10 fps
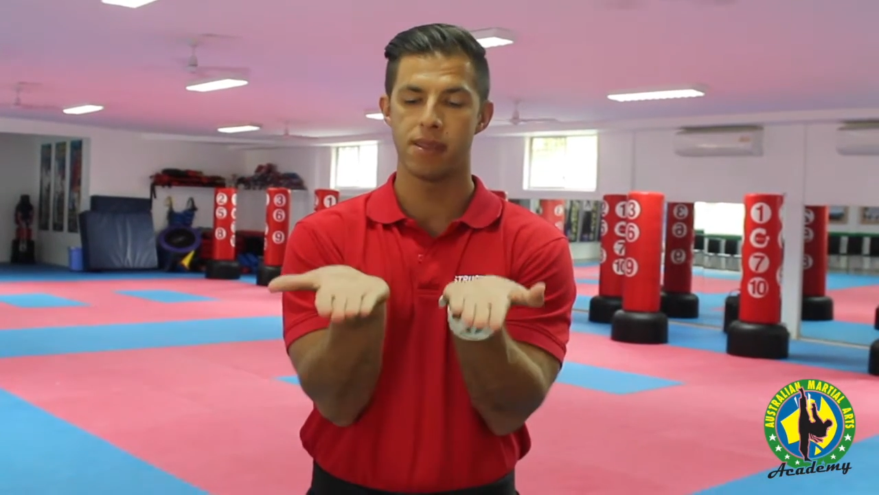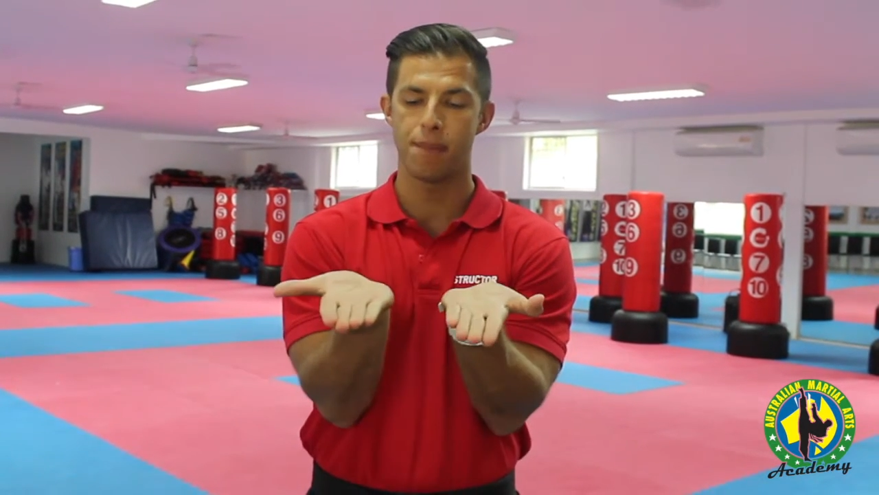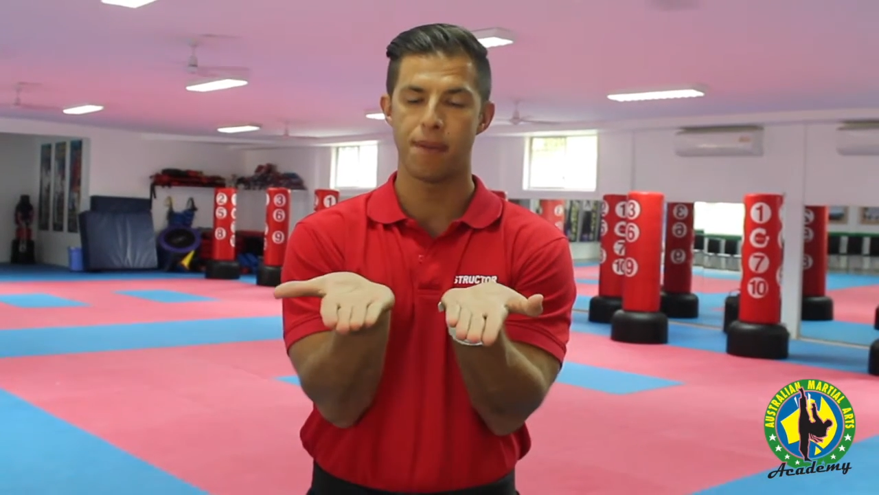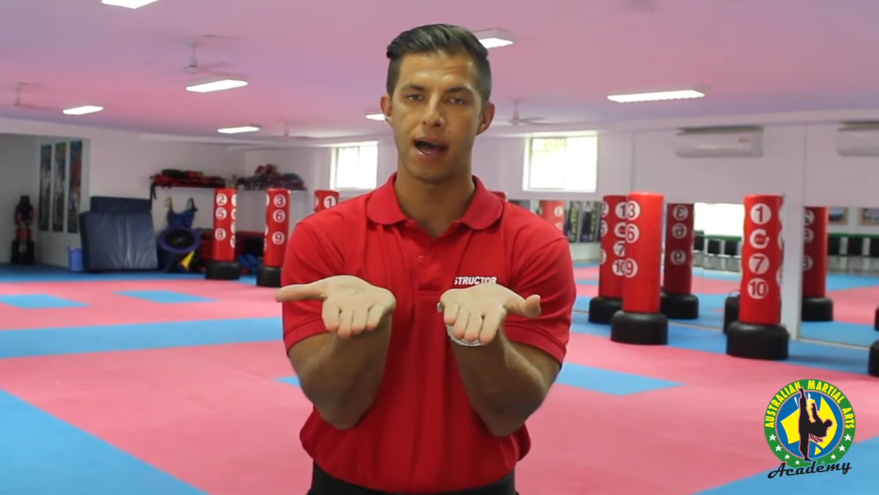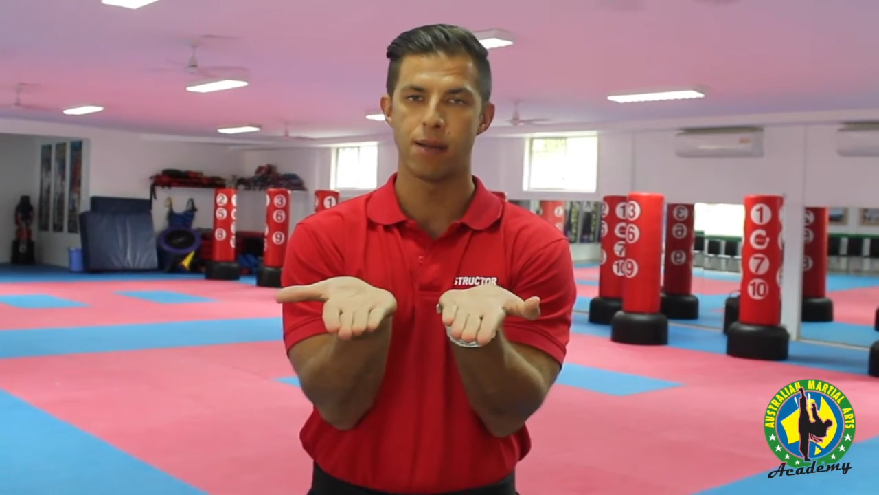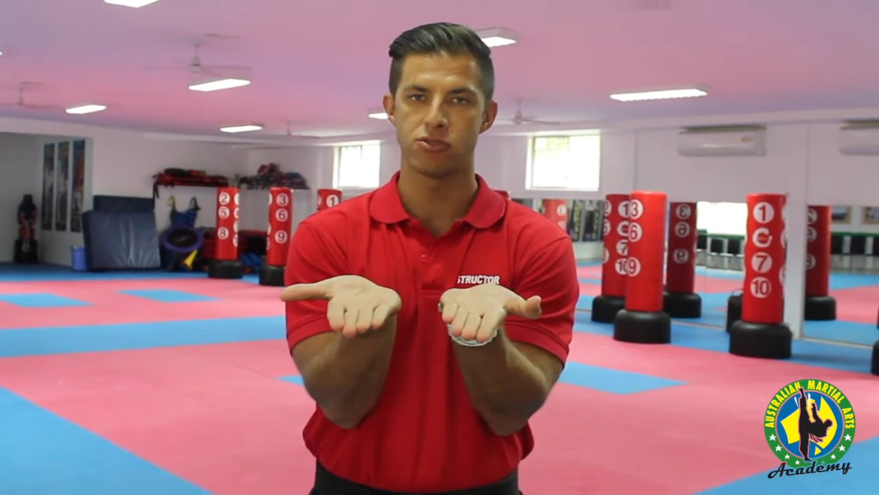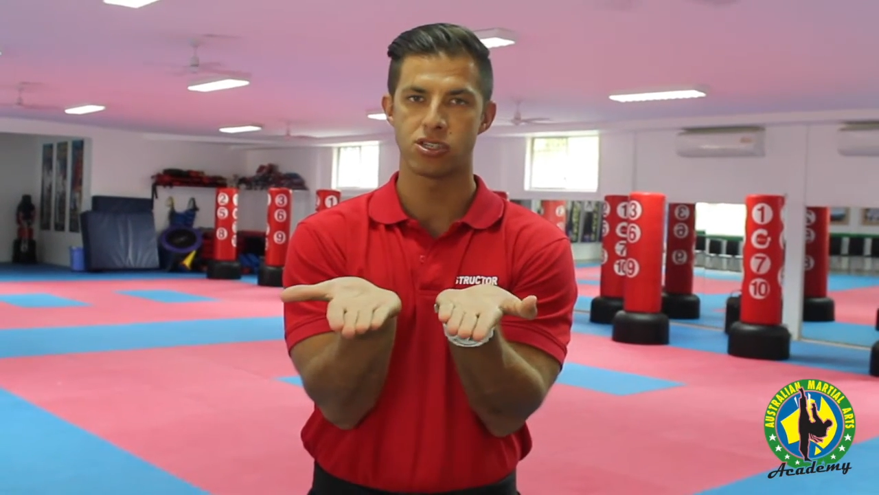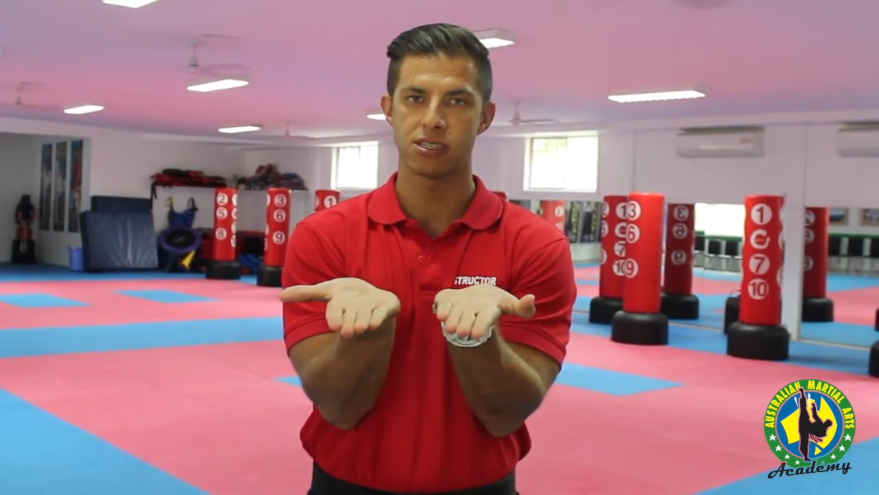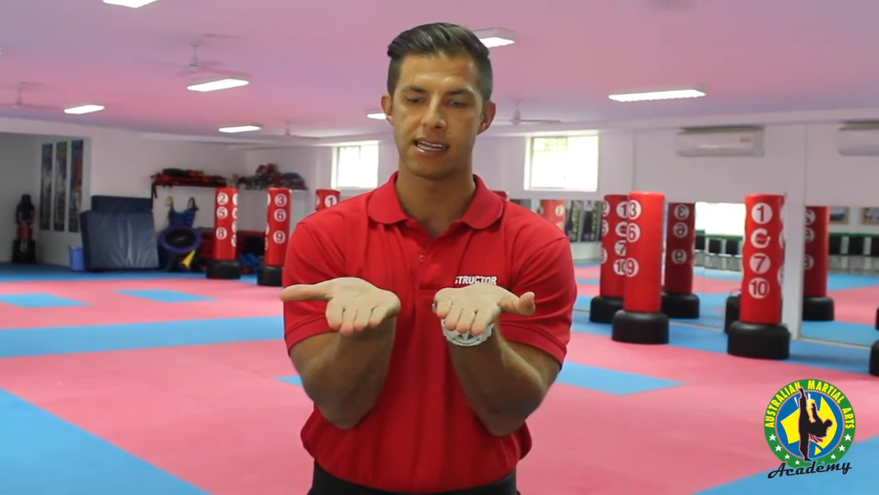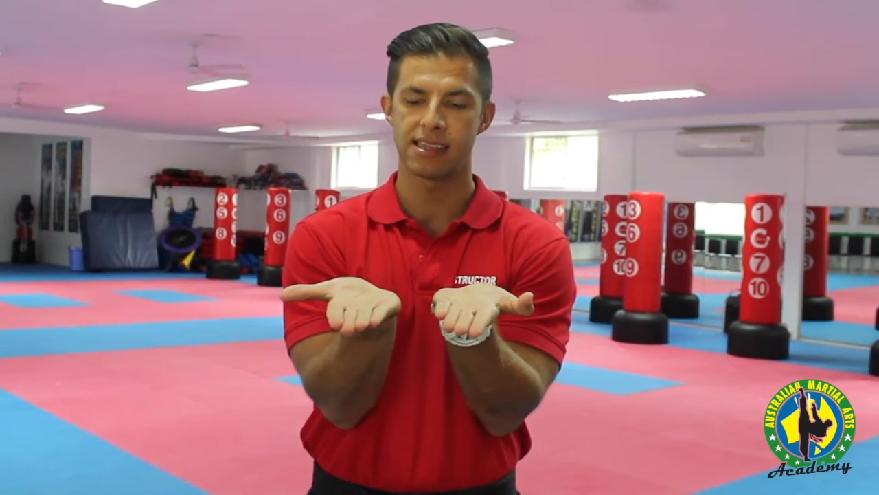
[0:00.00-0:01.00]
their palms
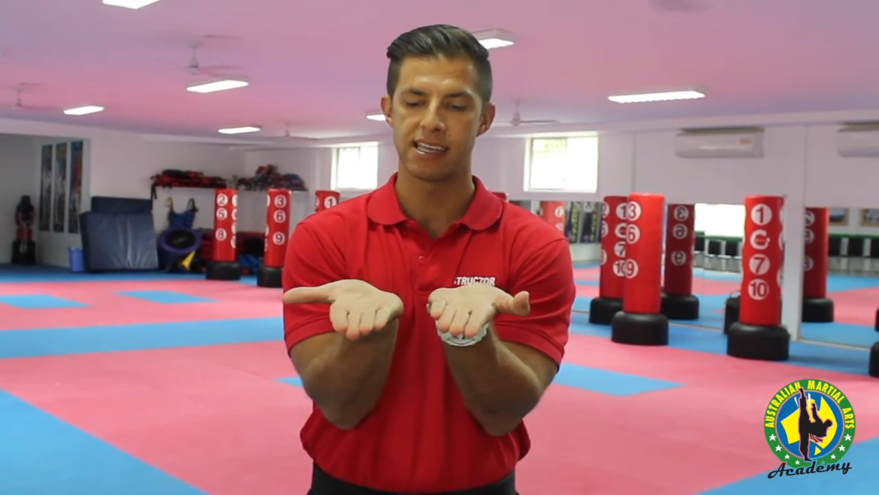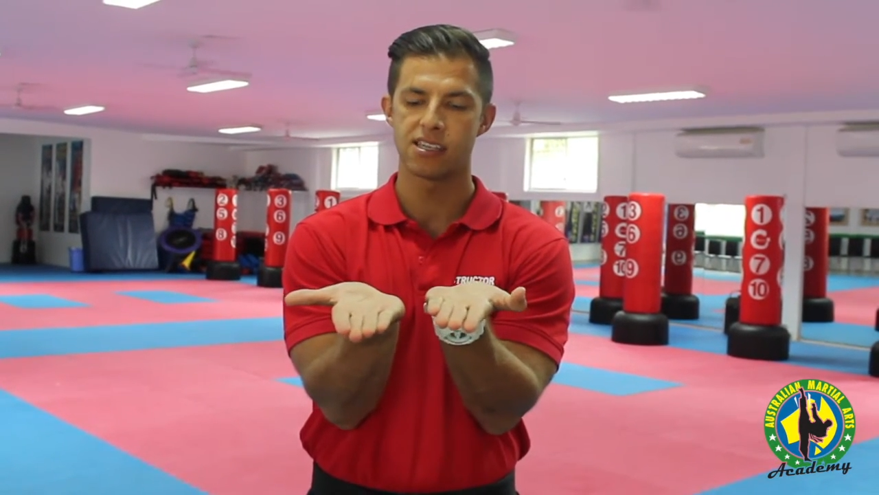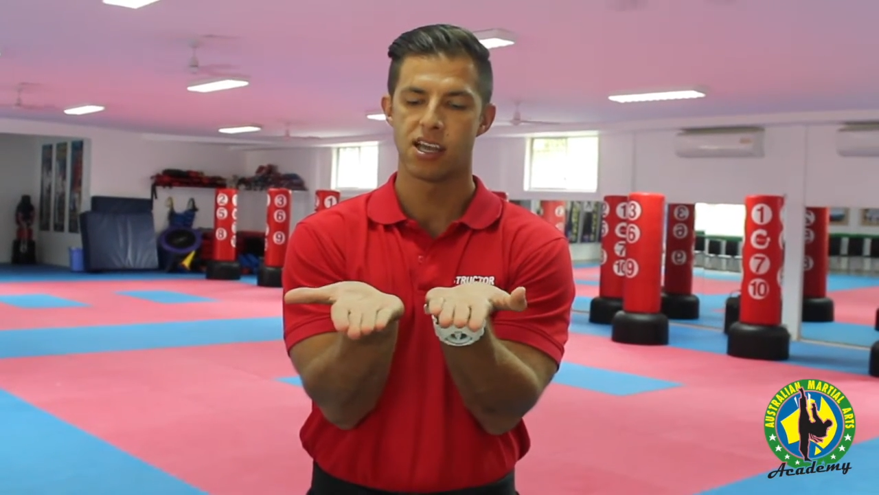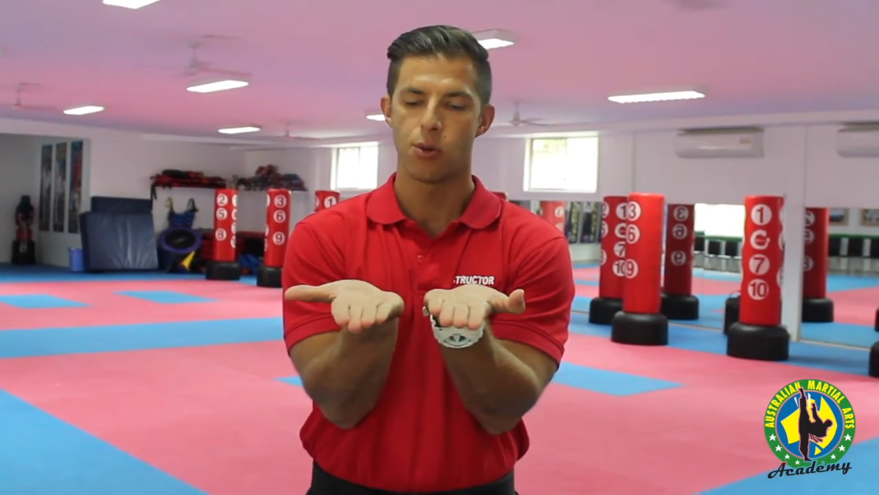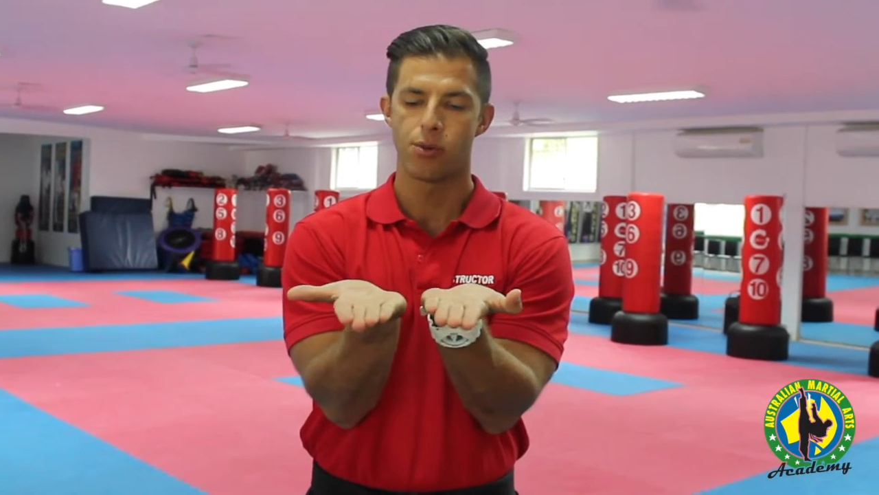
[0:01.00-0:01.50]
just like this